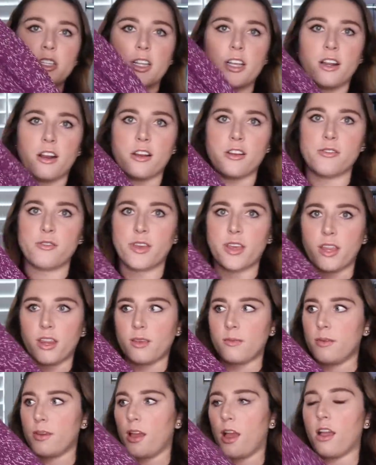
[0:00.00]
Like, are you
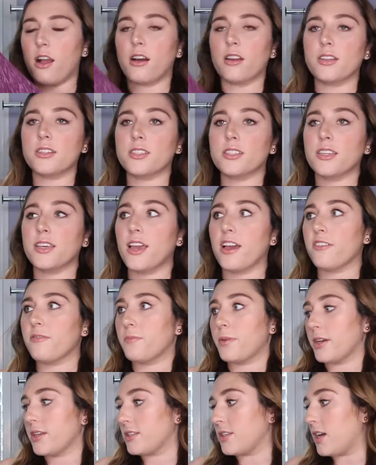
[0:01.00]
kidding me? I honestly have
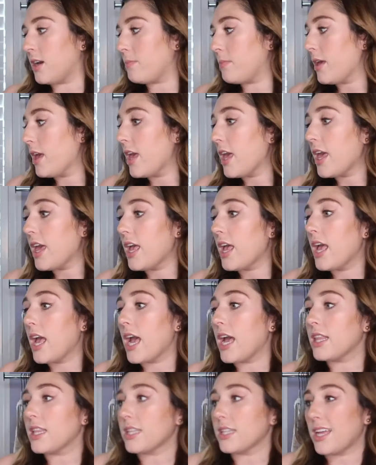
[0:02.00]
picked up
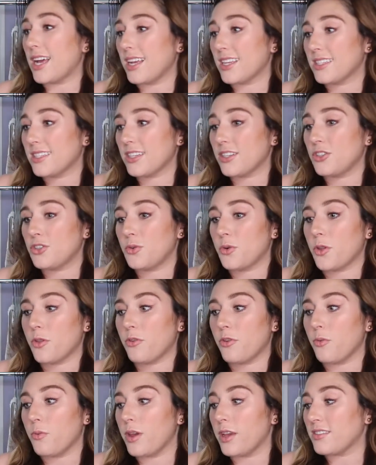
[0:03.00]
in the last like 2 or
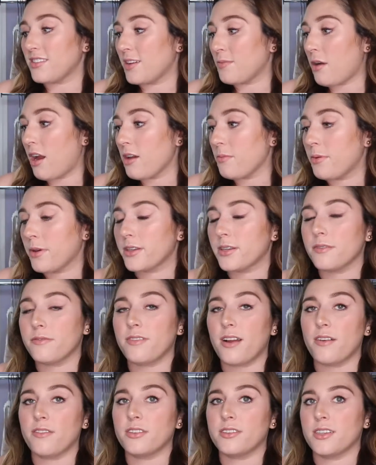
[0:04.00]
3 weeks, I probably picked up
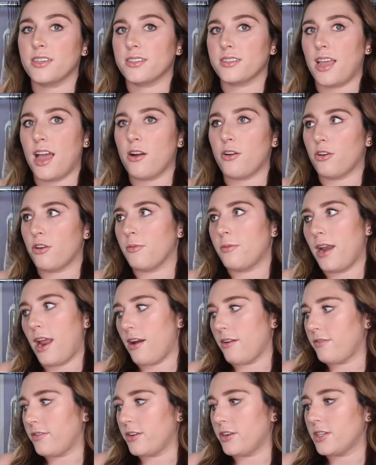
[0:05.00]
5 or 6 Urban
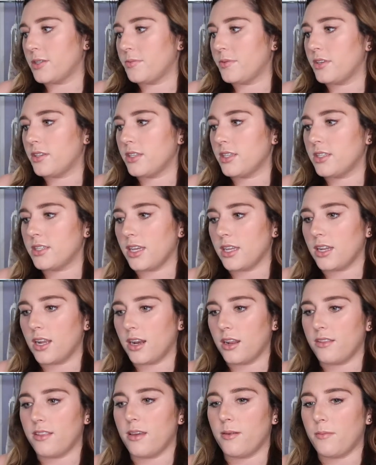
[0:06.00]
Outfitters pieces, and
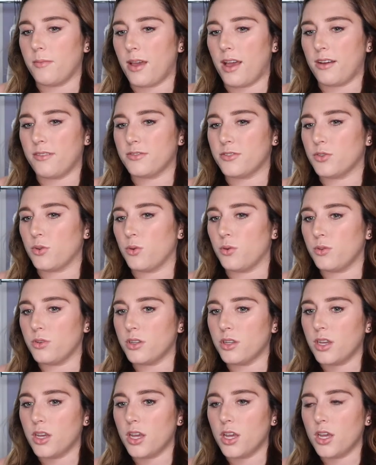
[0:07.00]
none of them have
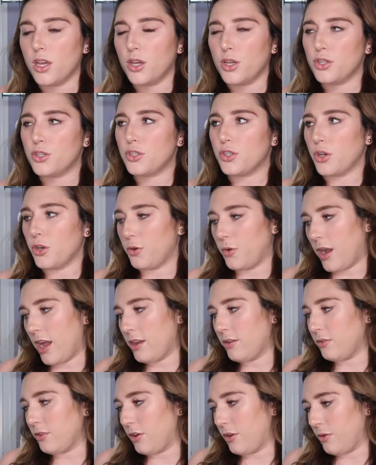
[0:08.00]
sold. So
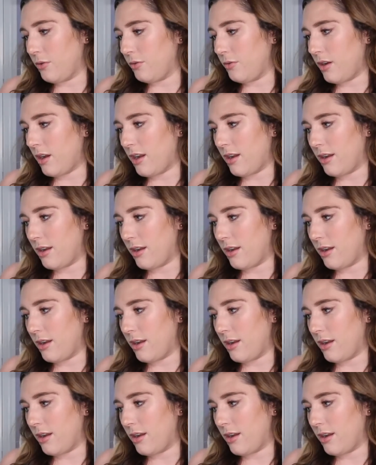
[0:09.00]
I don't know.